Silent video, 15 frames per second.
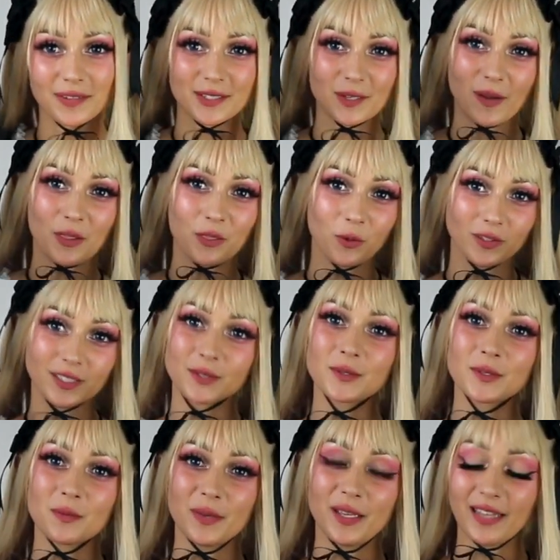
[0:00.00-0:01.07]
and so I thought this
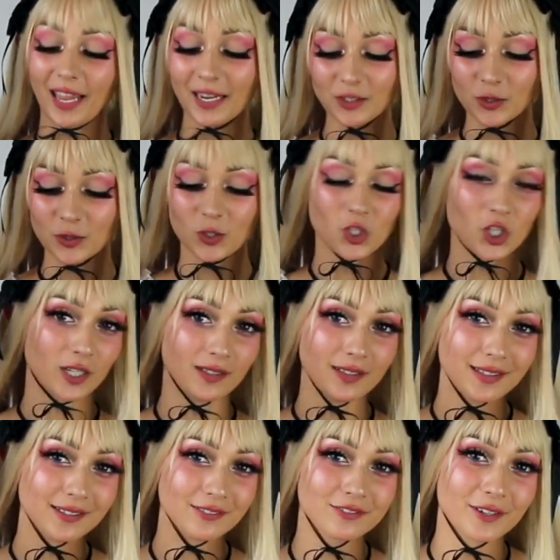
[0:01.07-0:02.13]
was a bit like too
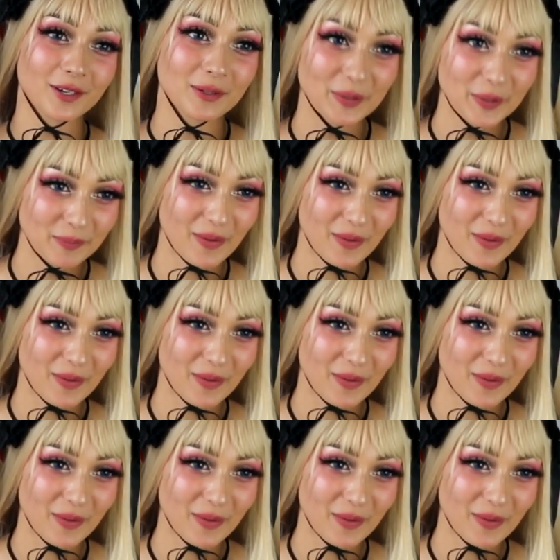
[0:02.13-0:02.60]
chill for